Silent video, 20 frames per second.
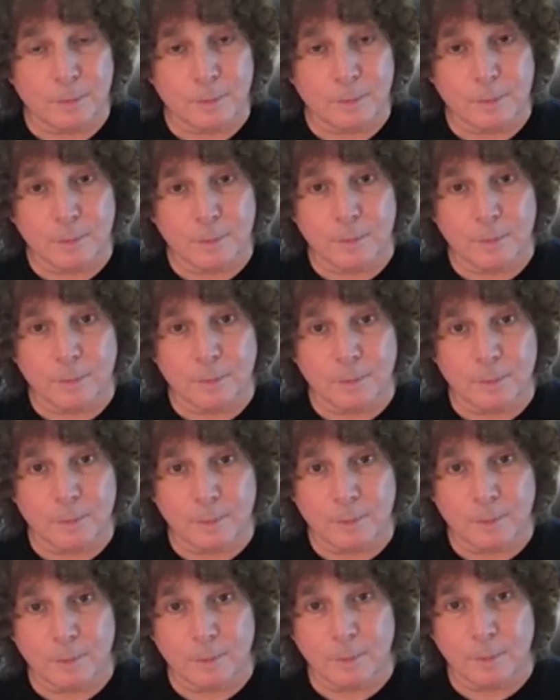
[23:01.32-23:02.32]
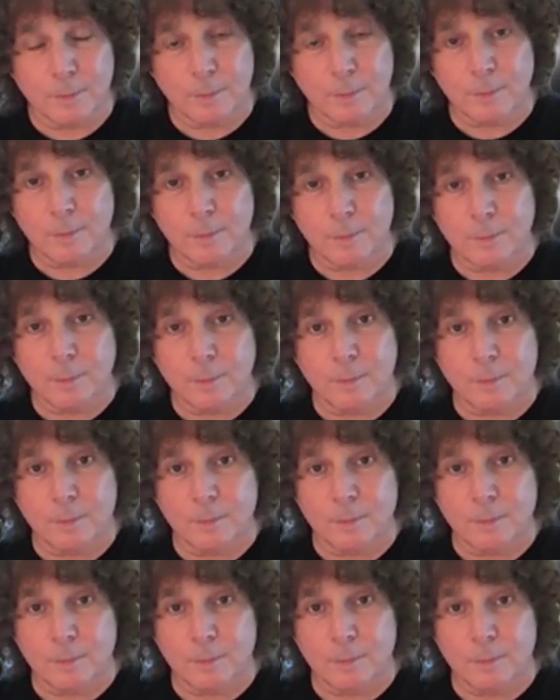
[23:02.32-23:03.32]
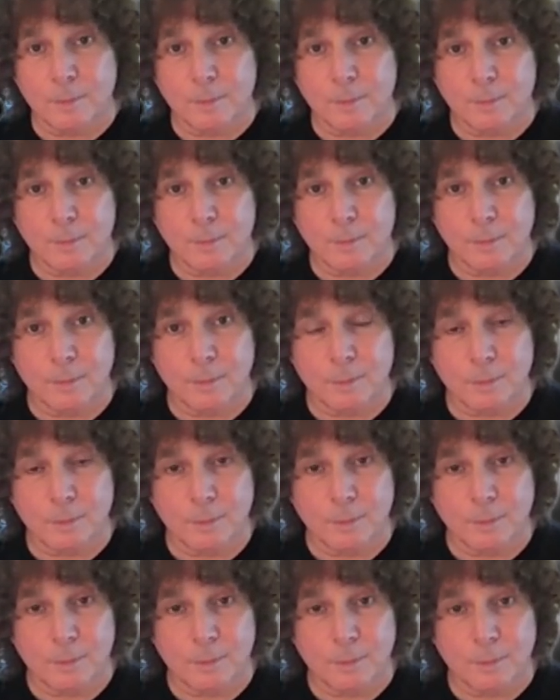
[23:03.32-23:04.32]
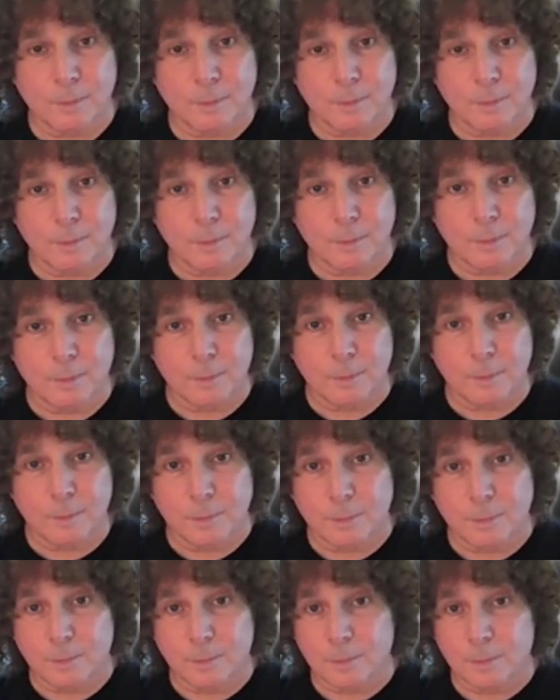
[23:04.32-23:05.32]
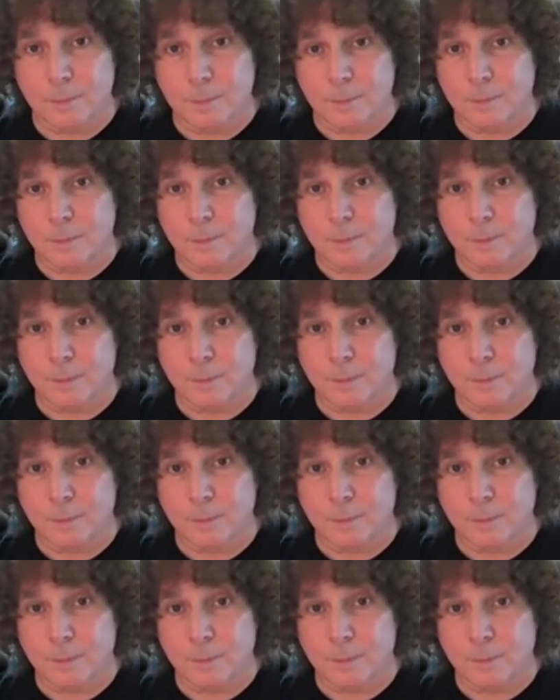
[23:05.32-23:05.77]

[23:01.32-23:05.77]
(not speaking)